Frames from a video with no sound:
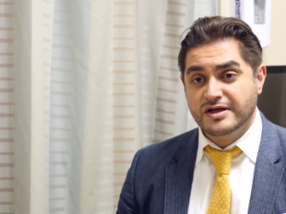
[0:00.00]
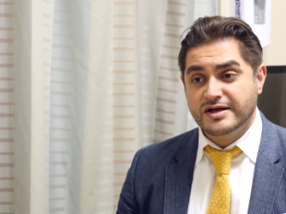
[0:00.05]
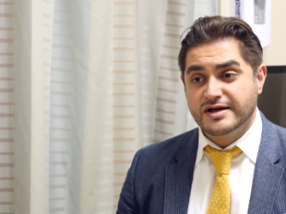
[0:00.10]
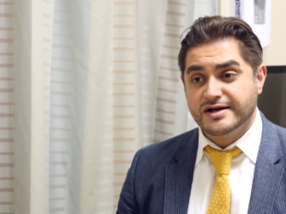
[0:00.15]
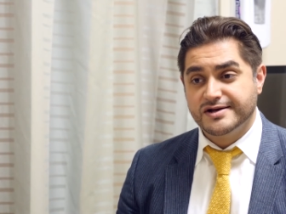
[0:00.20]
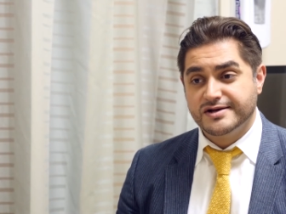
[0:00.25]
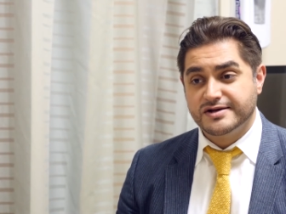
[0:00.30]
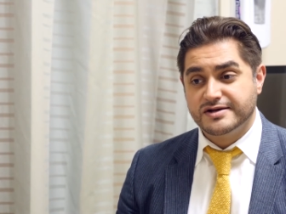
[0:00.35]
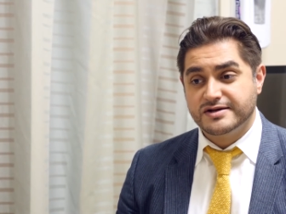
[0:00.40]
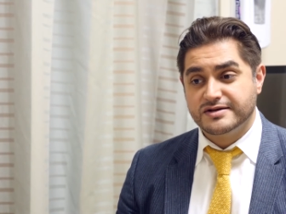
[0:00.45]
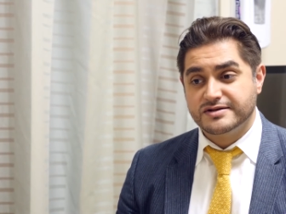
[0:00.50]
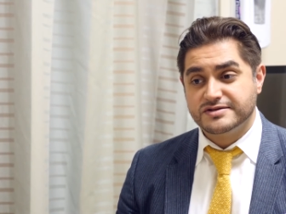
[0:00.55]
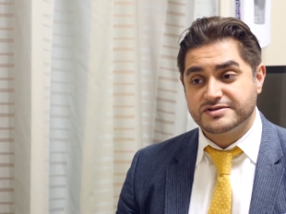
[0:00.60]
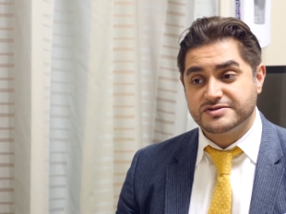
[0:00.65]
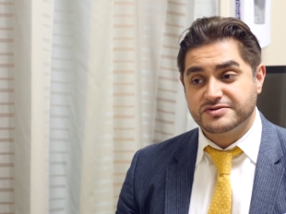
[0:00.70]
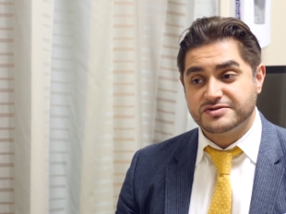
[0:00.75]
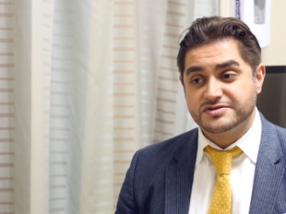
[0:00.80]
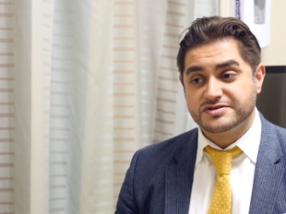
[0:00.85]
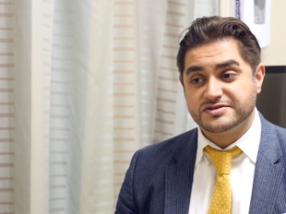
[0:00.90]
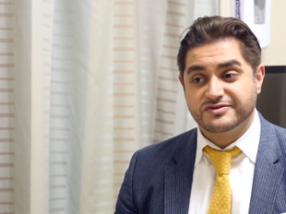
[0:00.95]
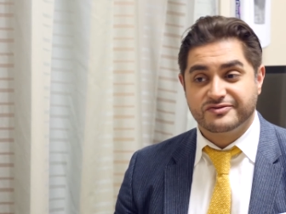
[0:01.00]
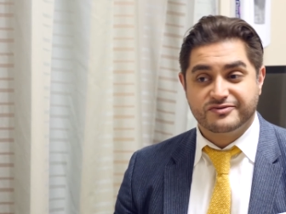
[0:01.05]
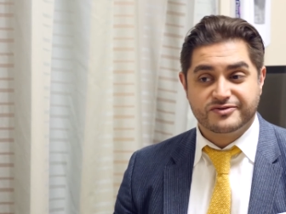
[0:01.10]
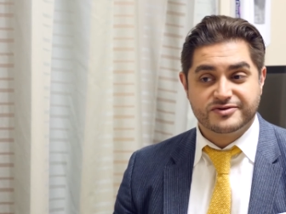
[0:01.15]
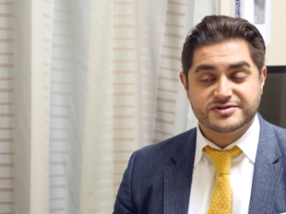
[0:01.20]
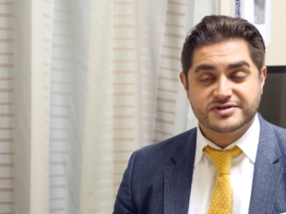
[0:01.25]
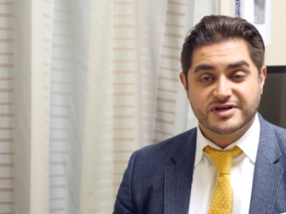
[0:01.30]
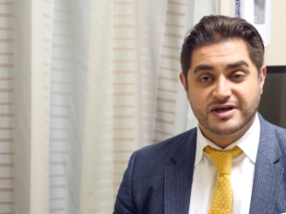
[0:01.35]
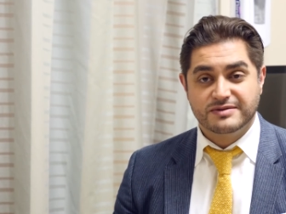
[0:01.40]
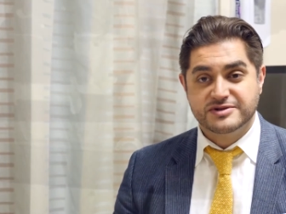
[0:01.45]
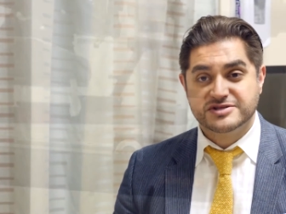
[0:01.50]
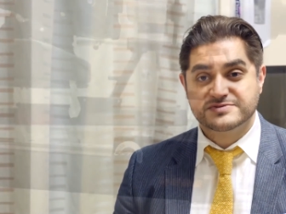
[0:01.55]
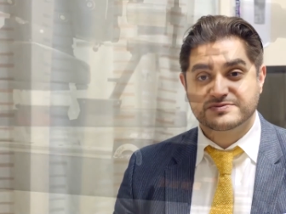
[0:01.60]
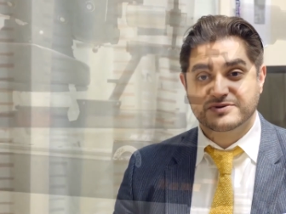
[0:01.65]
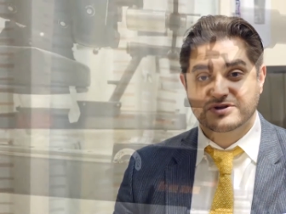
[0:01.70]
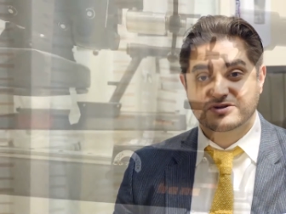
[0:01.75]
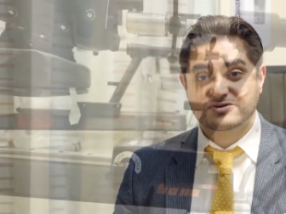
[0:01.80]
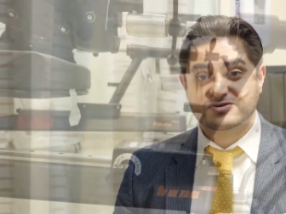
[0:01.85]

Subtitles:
So this is the first time it's been